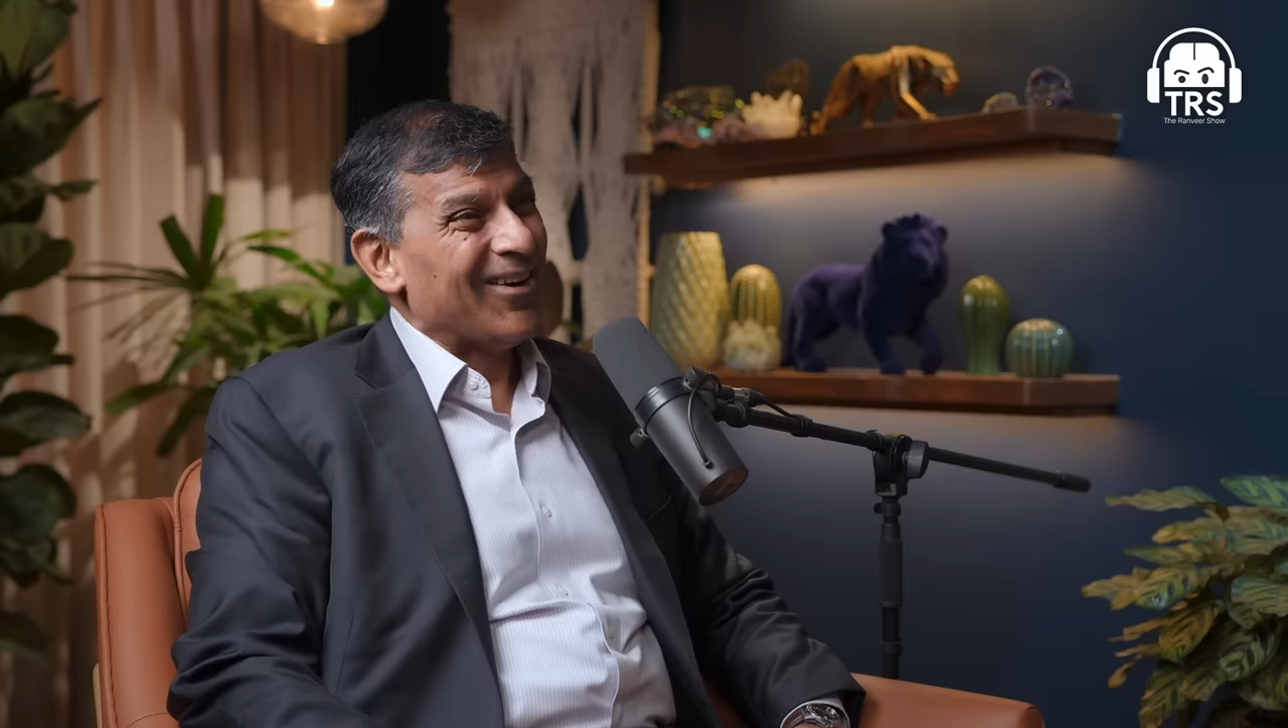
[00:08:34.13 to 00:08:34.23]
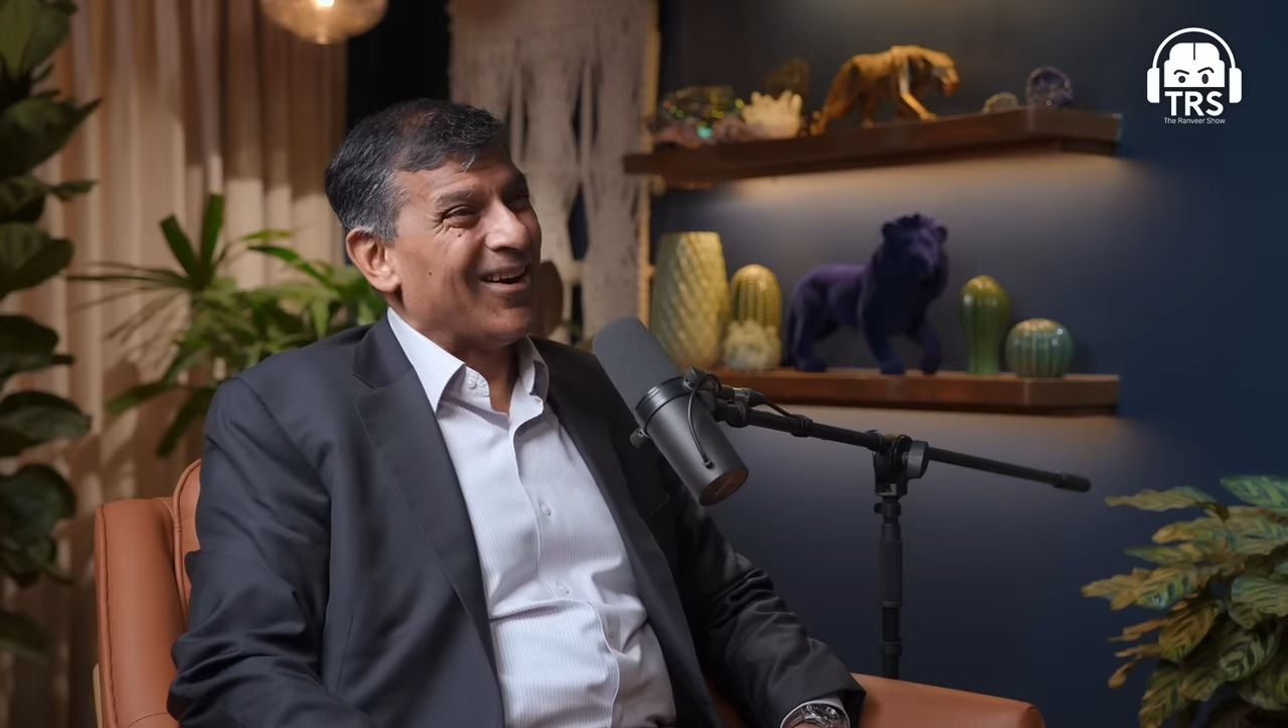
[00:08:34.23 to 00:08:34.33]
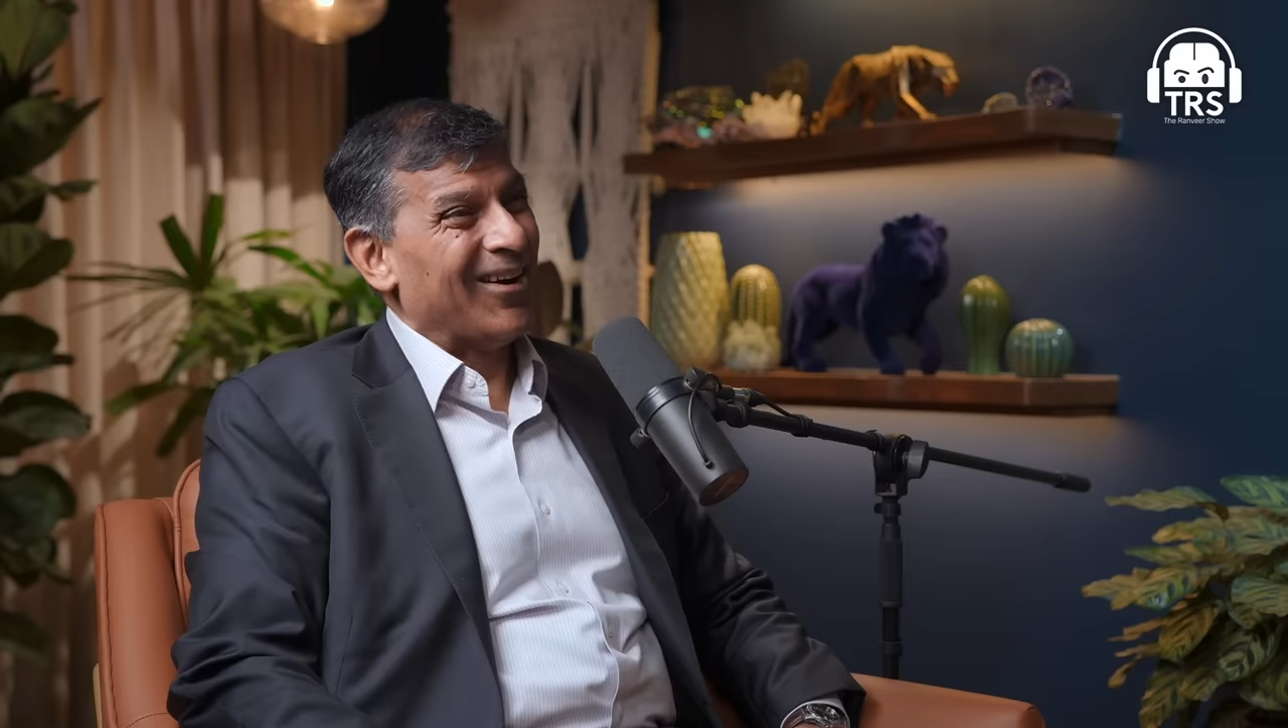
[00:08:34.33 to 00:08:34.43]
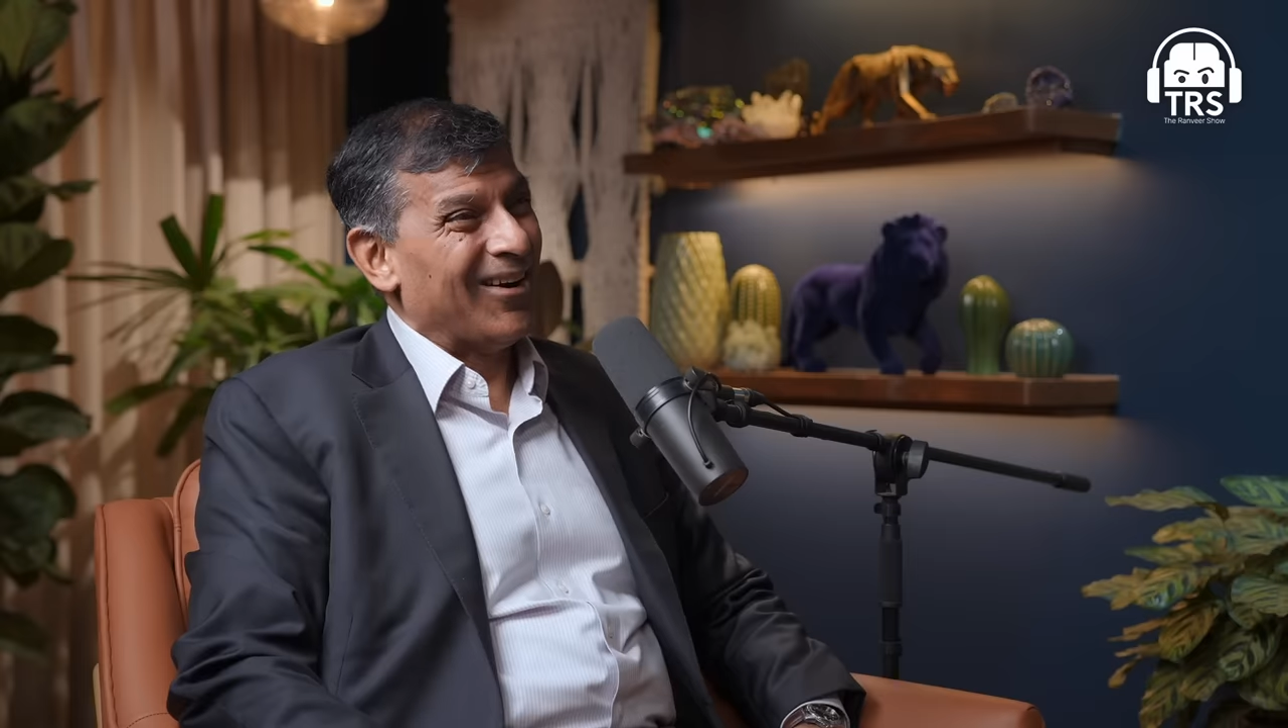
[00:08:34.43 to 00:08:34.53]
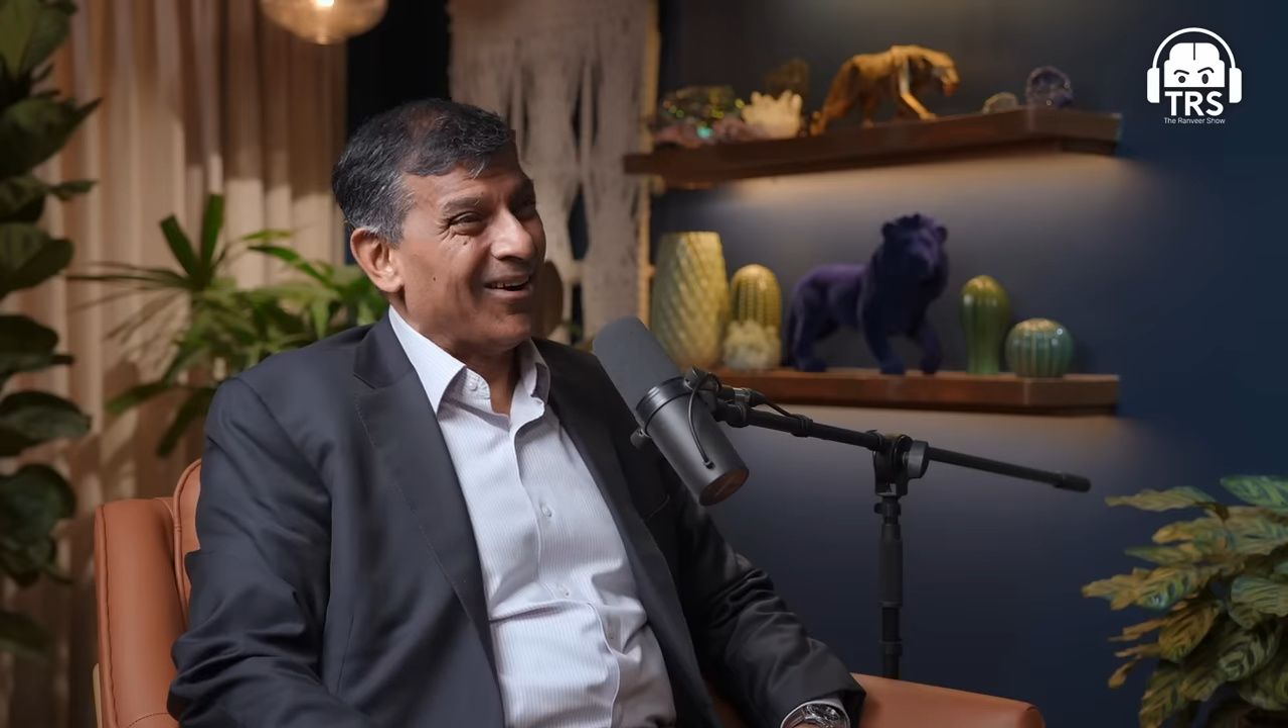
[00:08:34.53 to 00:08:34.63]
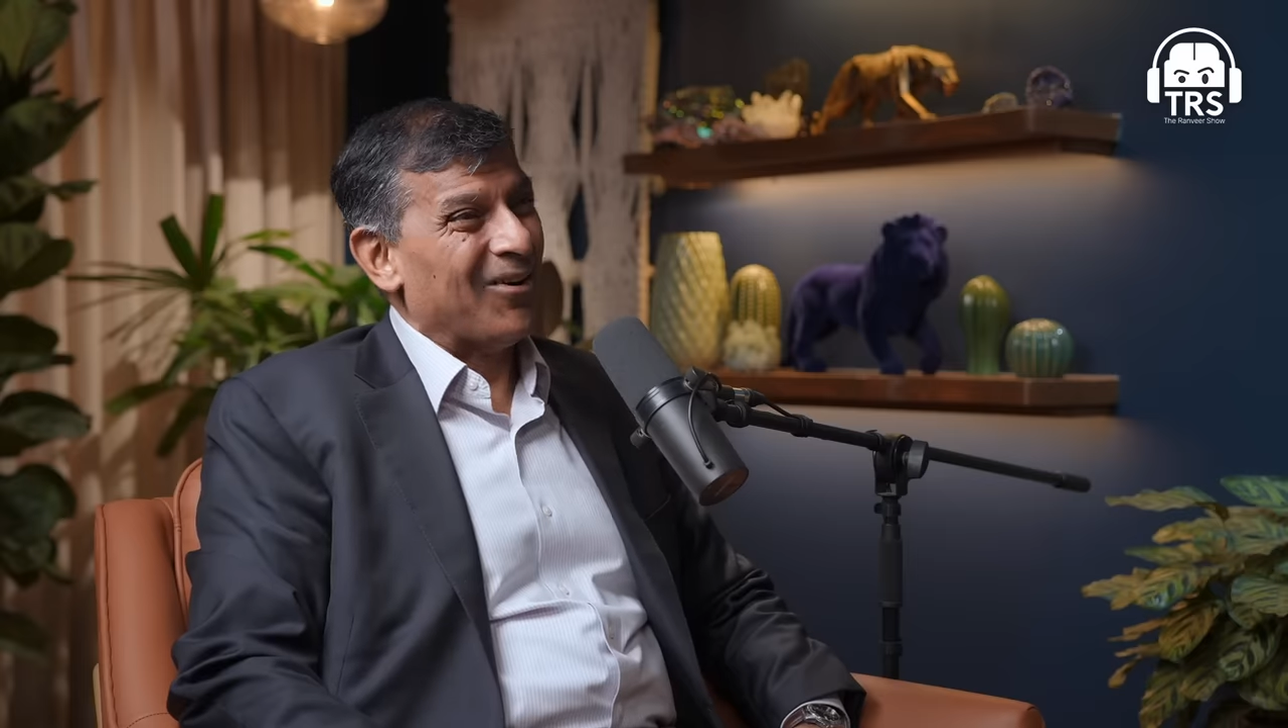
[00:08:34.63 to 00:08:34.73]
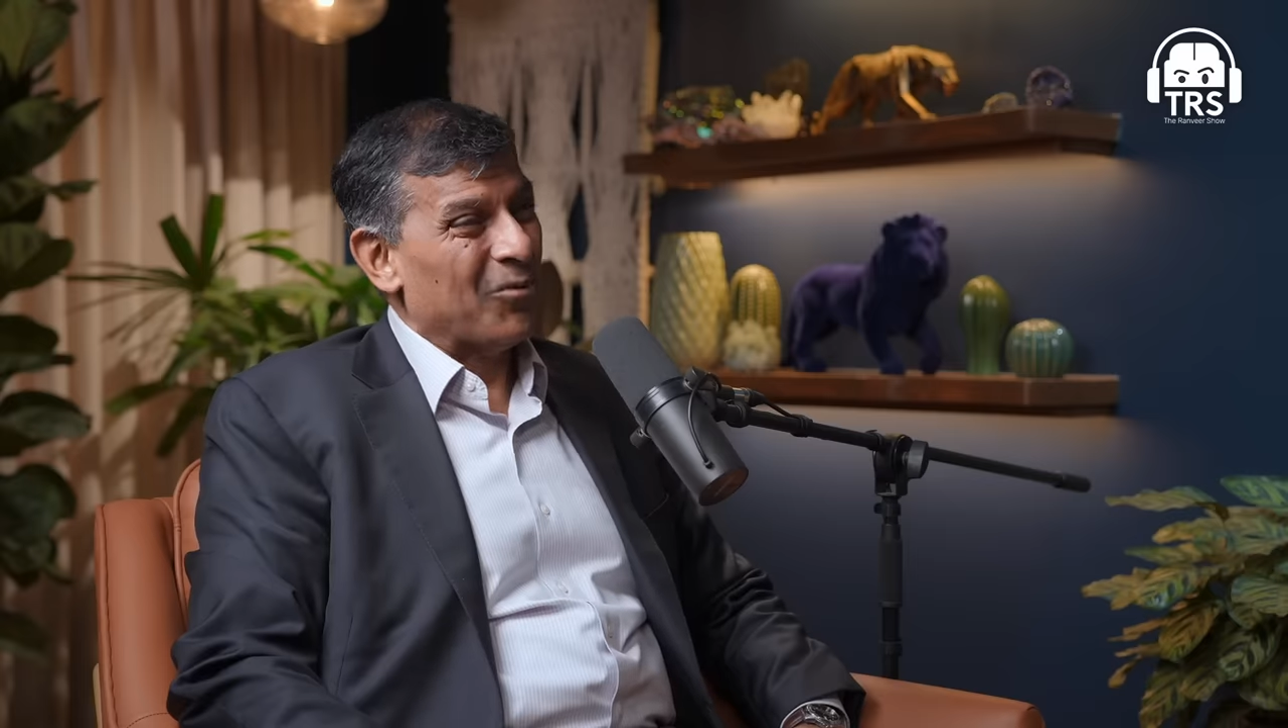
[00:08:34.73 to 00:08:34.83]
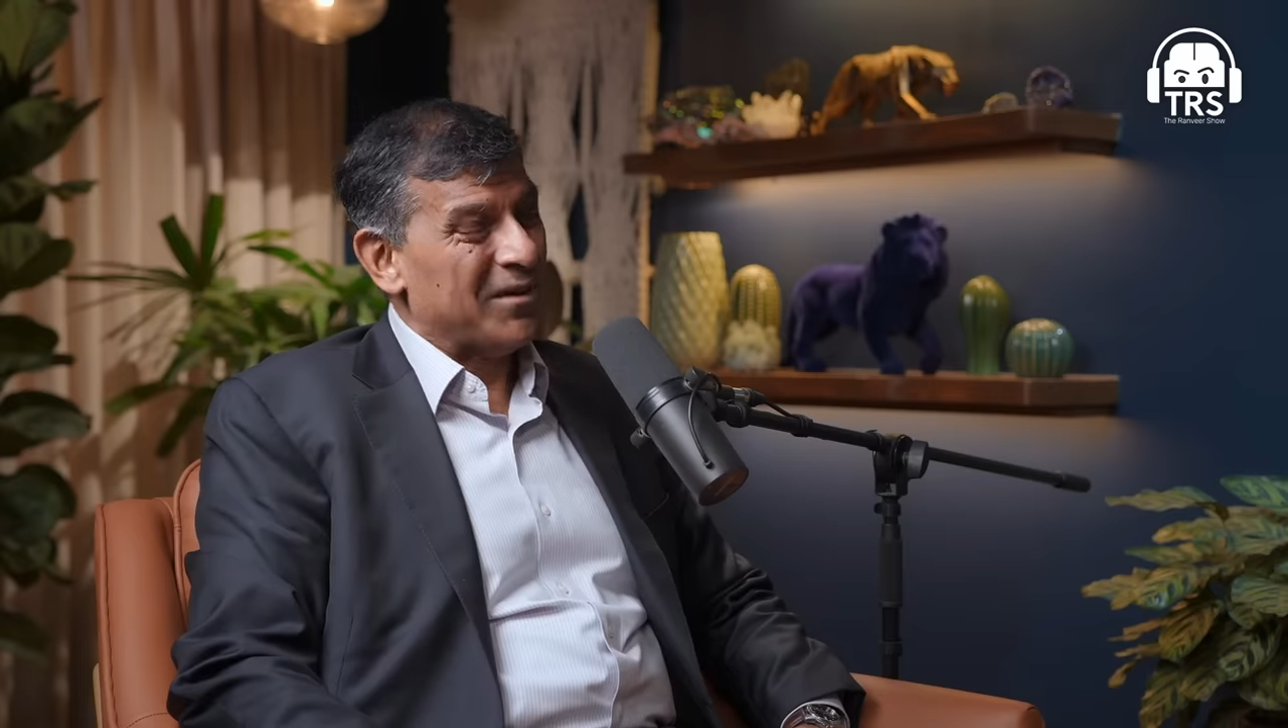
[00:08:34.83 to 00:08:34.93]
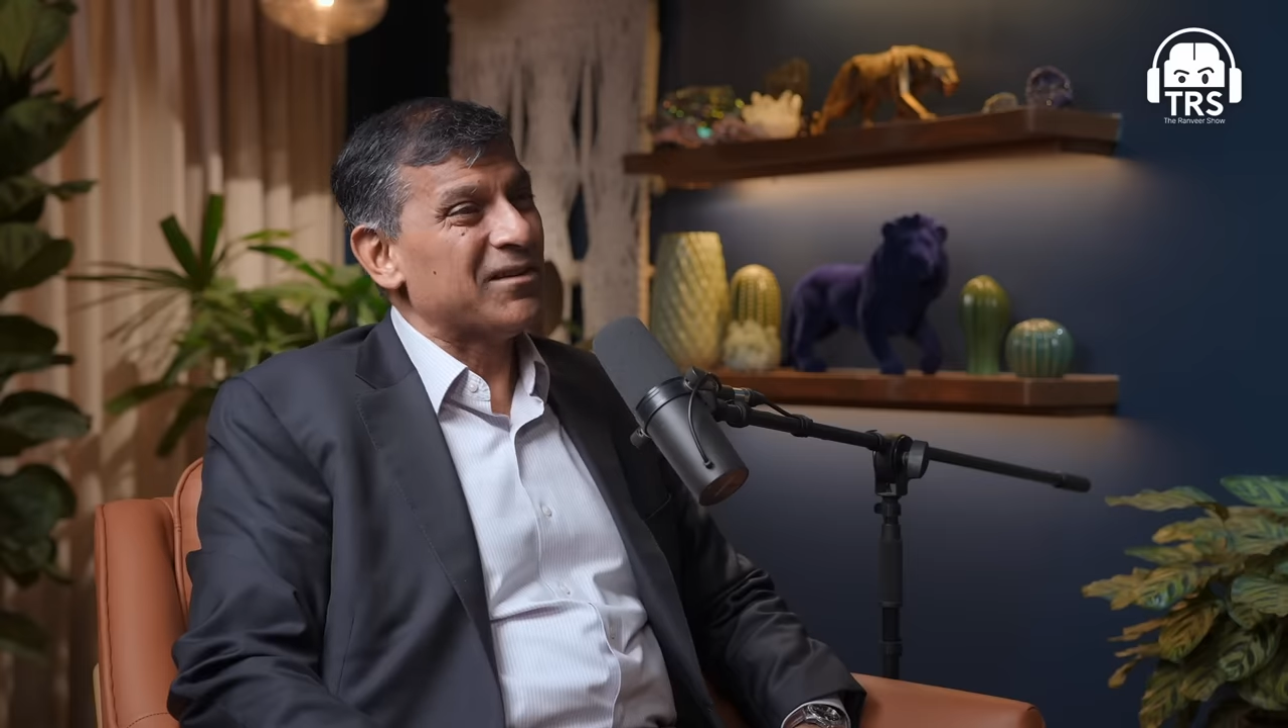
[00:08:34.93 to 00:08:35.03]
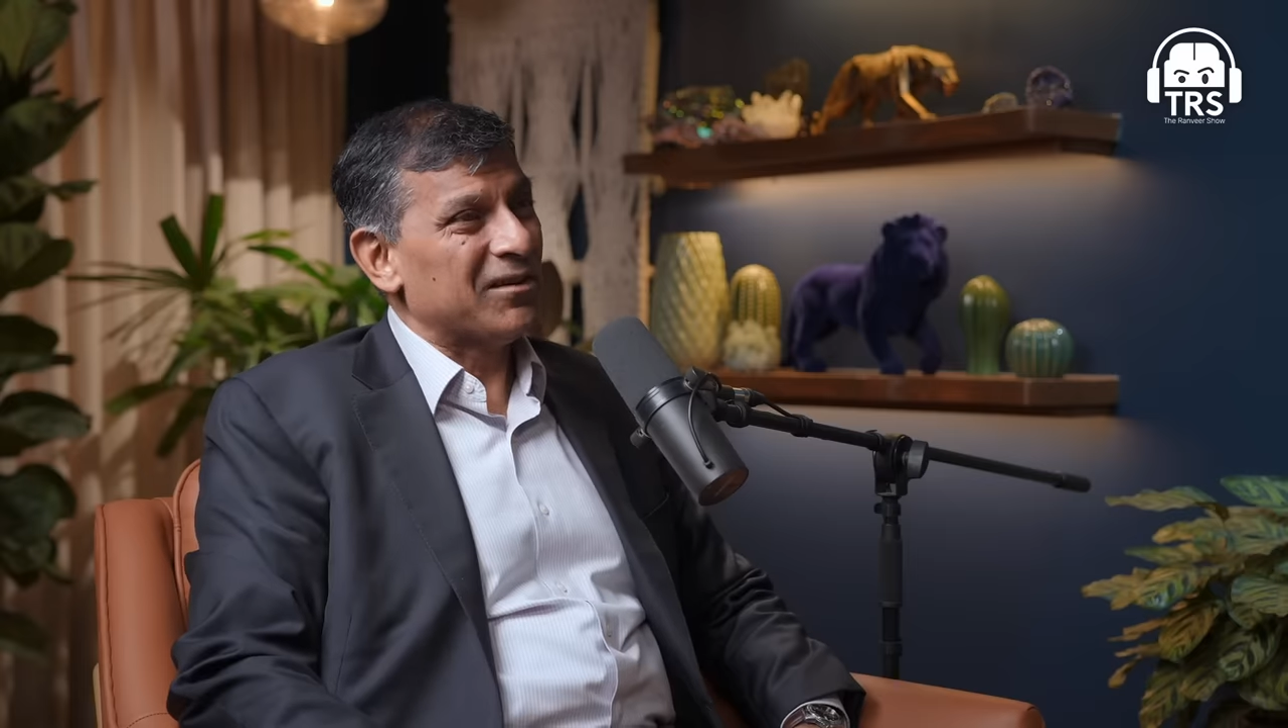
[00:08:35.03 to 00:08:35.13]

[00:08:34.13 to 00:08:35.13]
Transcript: uh, which